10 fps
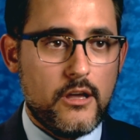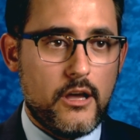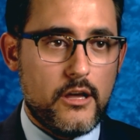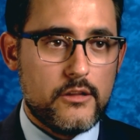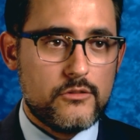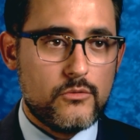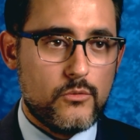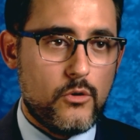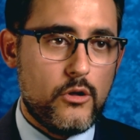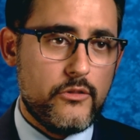uh,
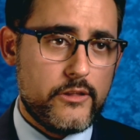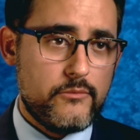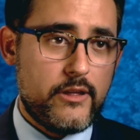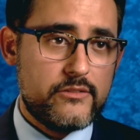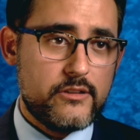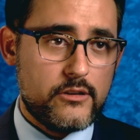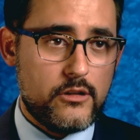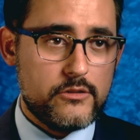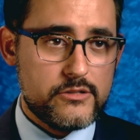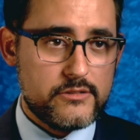to all the advanced
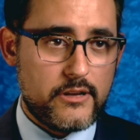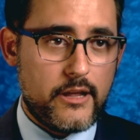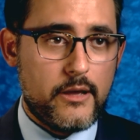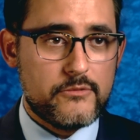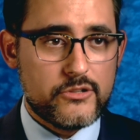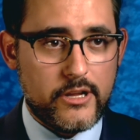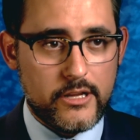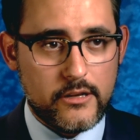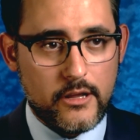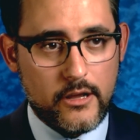technologies that I have
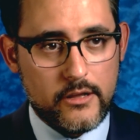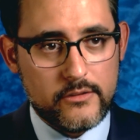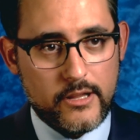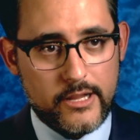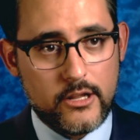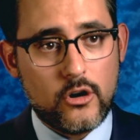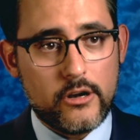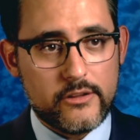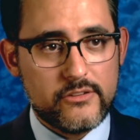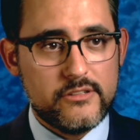trained, uh, like
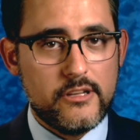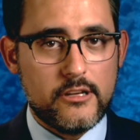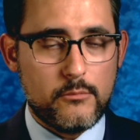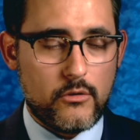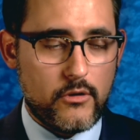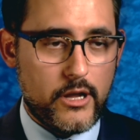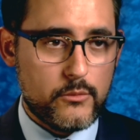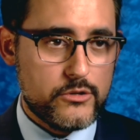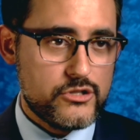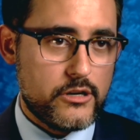cardiac CT and
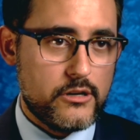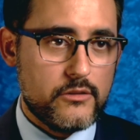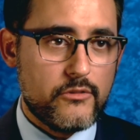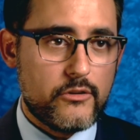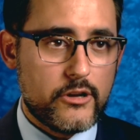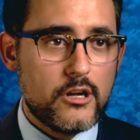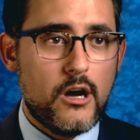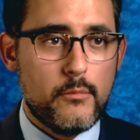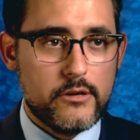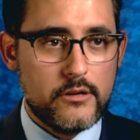MRI, which are not very
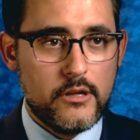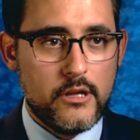common